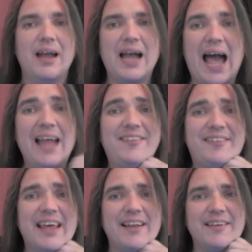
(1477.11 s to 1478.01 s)
I
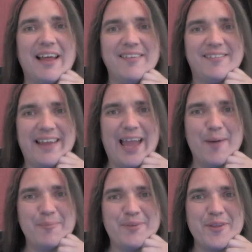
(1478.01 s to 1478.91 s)
sent a dunce
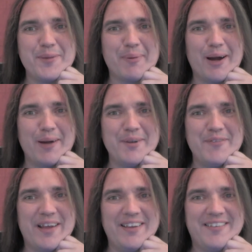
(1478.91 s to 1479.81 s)
cap to the Department
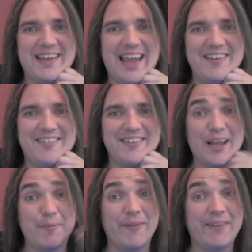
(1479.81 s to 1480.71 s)
of Education.
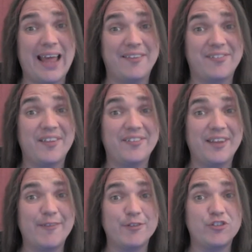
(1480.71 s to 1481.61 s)
I'm going to announce this at
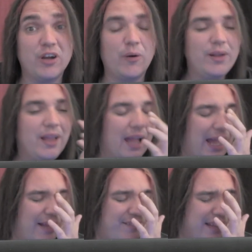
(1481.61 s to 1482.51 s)
every show.
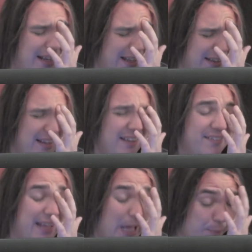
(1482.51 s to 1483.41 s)
I sent a dunce
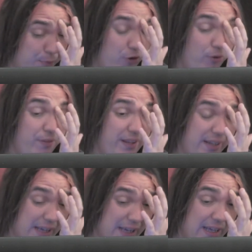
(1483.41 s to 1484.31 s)
cap to
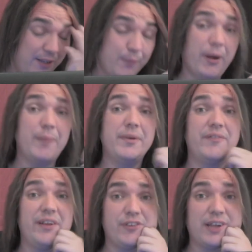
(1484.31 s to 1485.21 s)
the Department
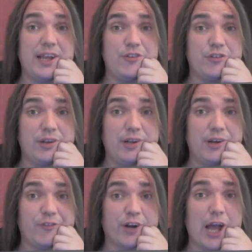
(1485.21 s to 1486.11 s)
of Education
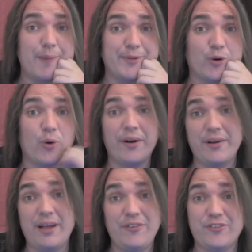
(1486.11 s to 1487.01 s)
for Common Core.
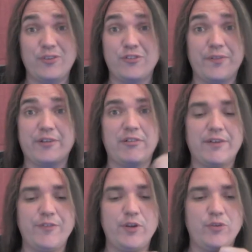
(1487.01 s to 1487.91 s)
Search the
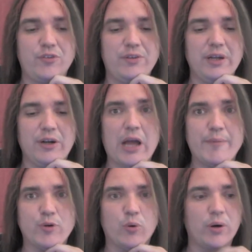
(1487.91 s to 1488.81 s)
correct views,
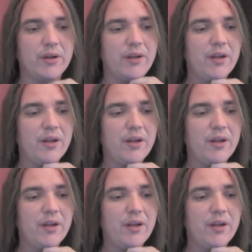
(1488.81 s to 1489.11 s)
Common Core.